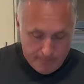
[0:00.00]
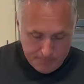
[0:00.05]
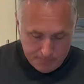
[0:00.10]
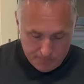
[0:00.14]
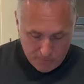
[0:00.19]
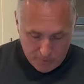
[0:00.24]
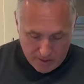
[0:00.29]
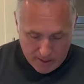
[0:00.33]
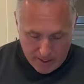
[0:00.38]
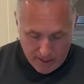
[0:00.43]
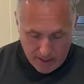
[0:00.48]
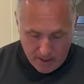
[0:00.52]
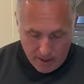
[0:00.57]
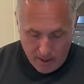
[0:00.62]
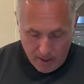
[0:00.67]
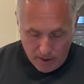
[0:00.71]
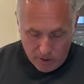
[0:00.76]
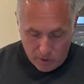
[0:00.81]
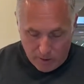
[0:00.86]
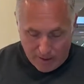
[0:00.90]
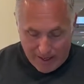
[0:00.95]
Okay,
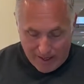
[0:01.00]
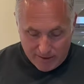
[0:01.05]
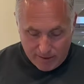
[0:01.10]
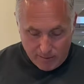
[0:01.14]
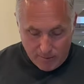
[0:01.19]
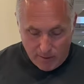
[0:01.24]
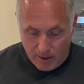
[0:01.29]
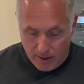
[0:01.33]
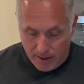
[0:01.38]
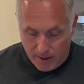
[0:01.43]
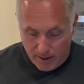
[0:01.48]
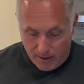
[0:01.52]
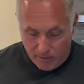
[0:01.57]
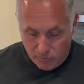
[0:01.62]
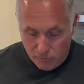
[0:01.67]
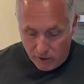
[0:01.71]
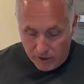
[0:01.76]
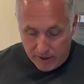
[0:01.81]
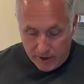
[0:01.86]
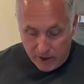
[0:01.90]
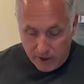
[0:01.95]
so I had some
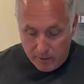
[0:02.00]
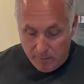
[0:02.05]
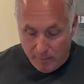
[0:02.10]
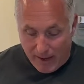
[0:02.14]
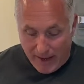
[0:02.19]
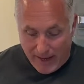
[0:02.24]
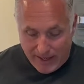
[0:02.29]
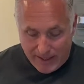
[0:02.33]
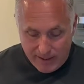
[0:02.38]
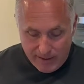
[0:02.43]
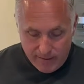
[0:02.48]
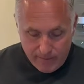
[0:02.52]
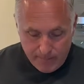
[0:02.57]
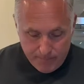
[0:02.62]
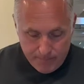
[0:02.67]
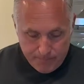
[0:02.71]
really good bacon.